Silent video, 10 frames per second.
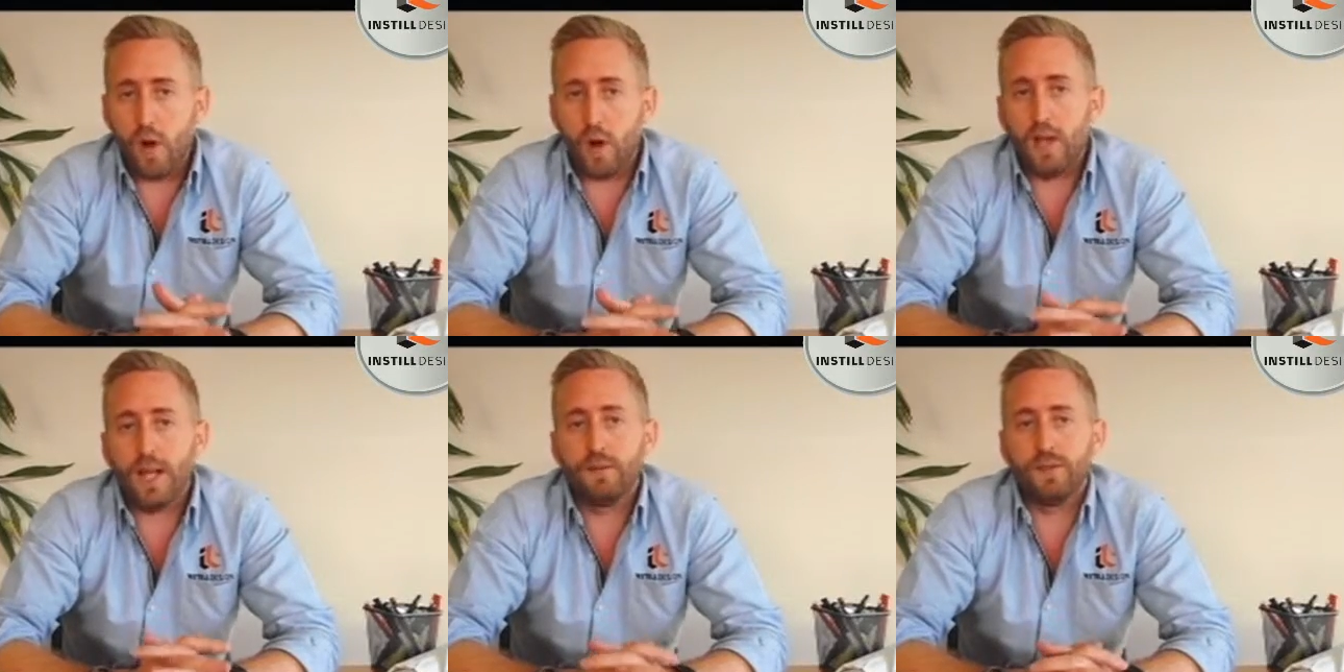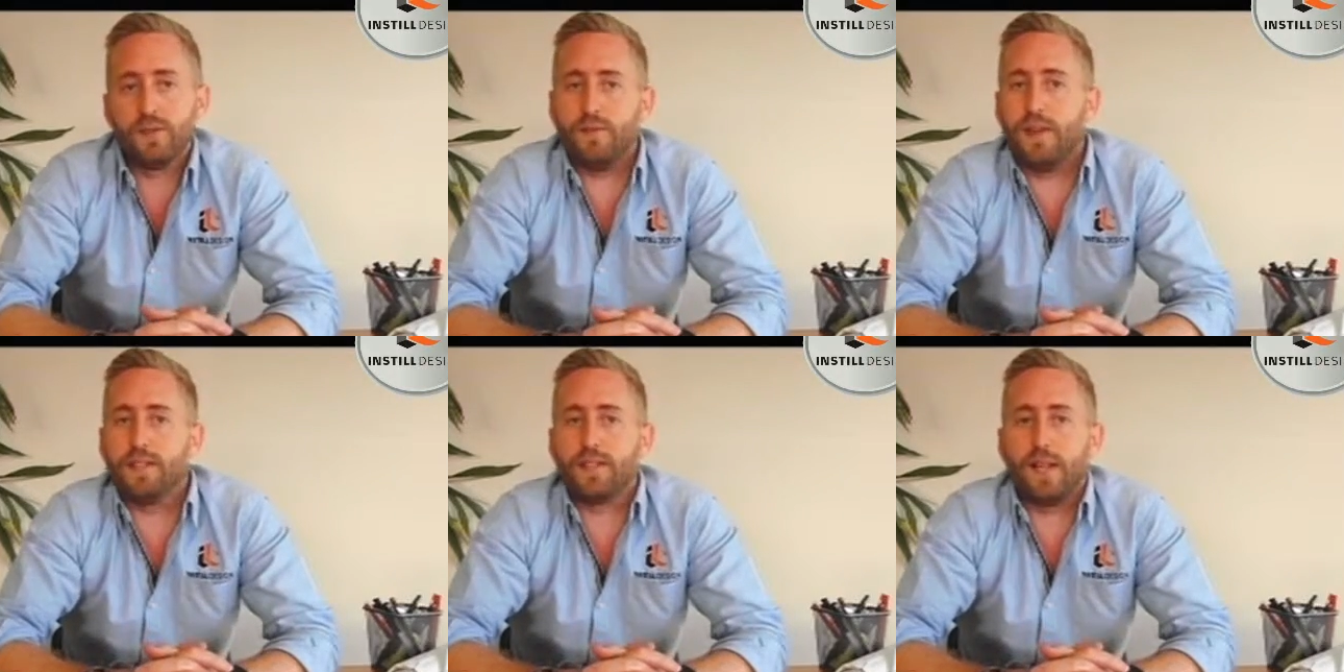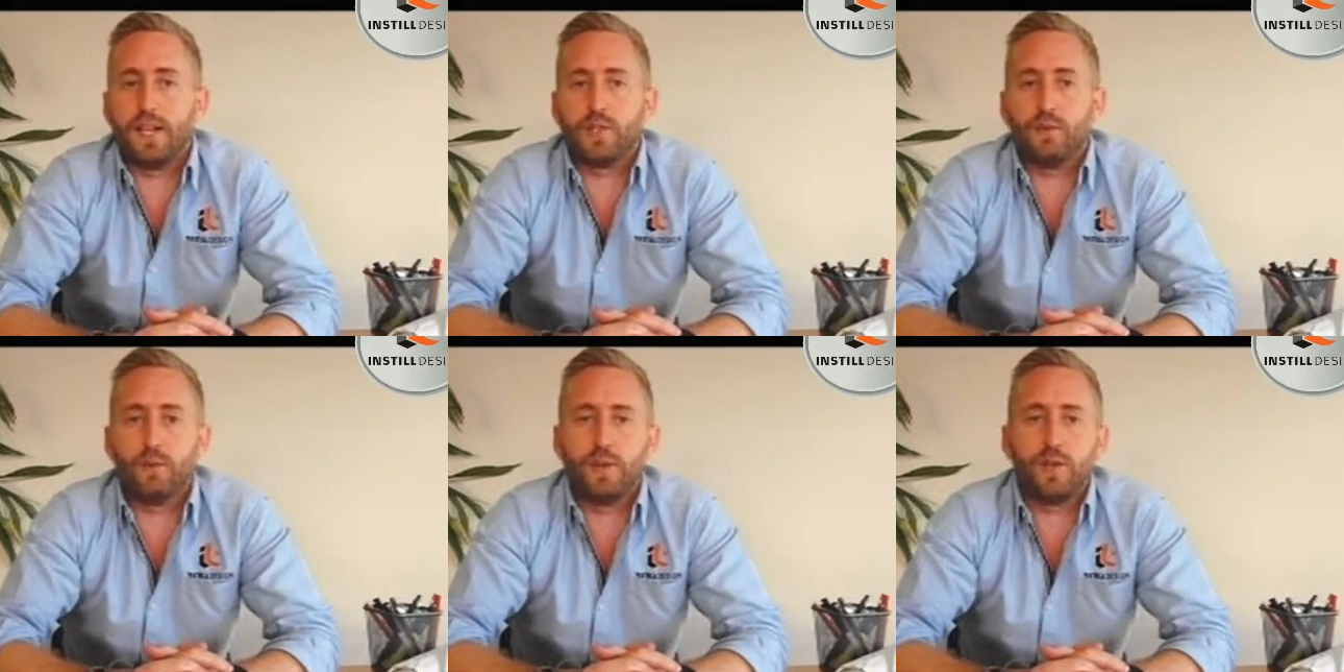High levels of
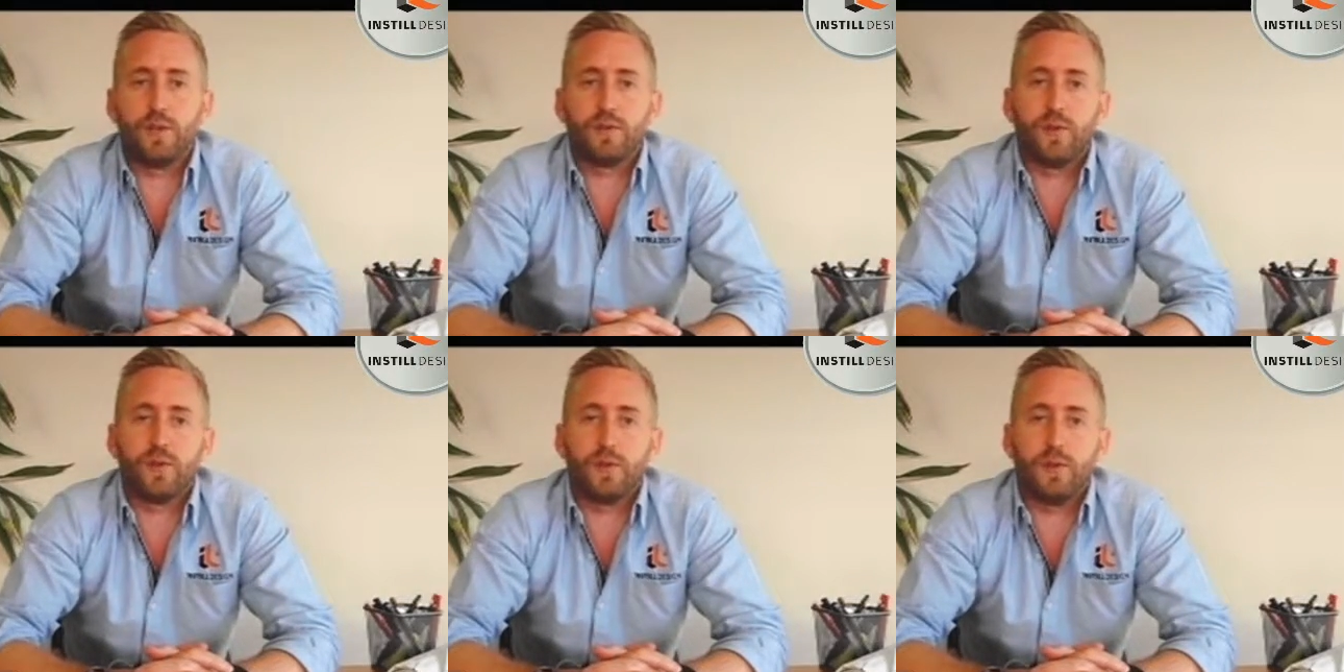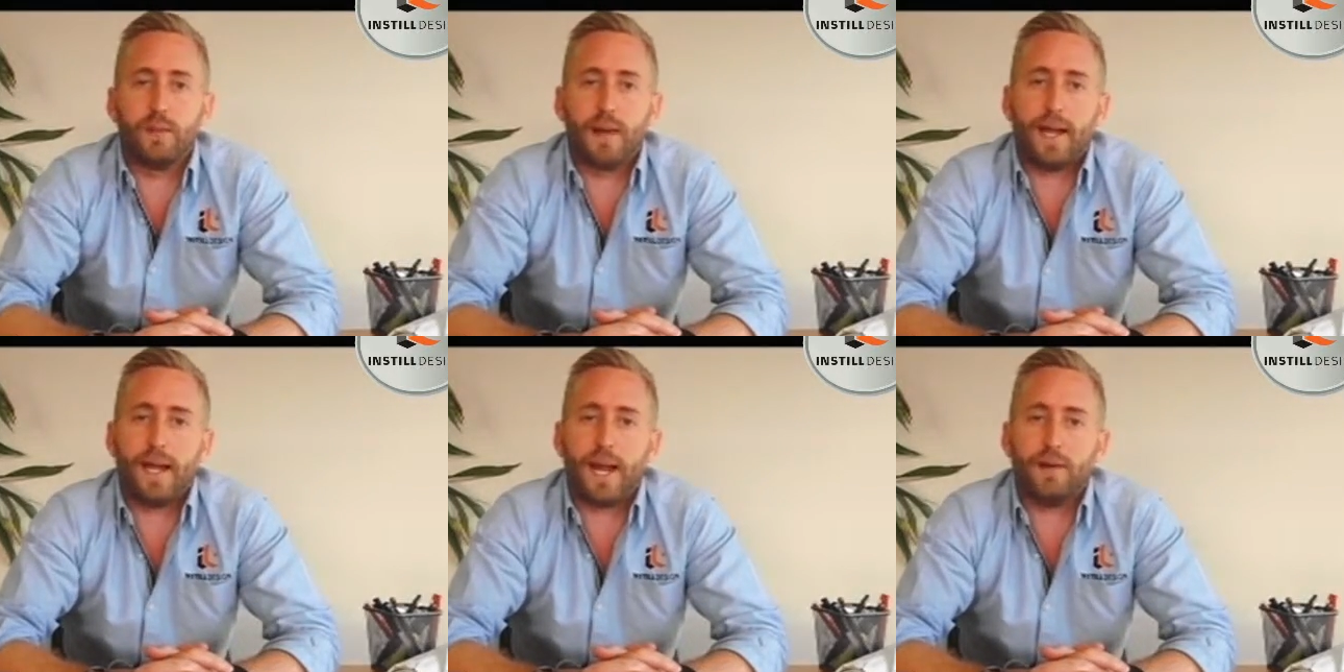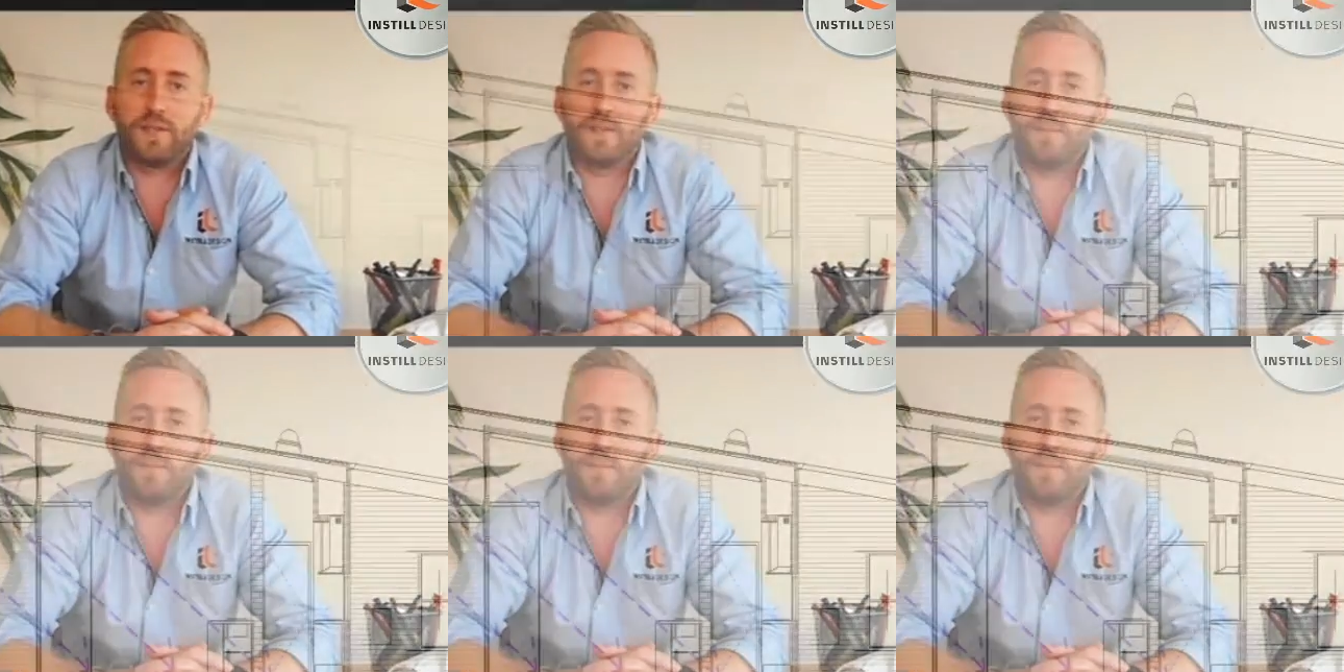insulation will be used also in the main areas of the